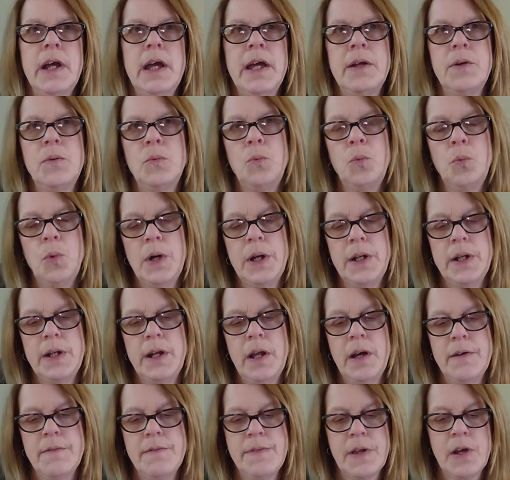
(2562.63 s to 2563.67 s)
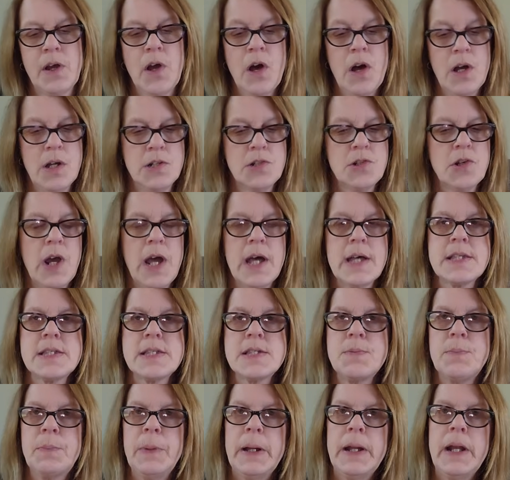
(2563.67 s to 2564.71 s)
and 1 of the
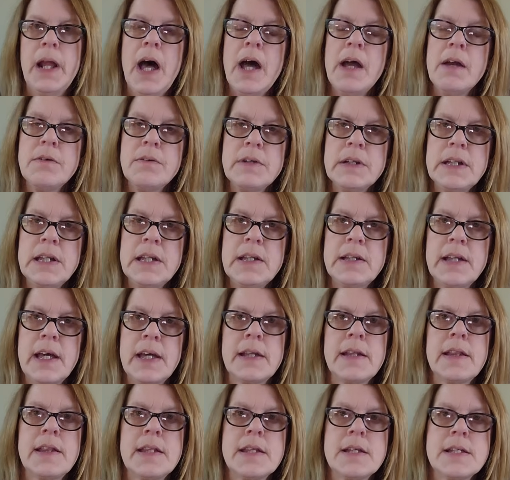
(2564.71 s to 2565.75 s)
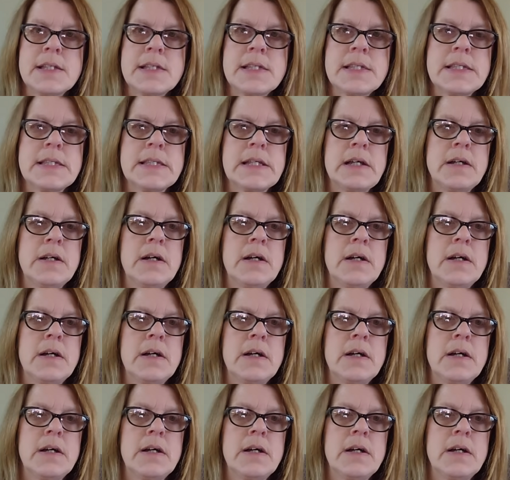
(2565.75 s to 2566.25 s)
contrast, but I really like this.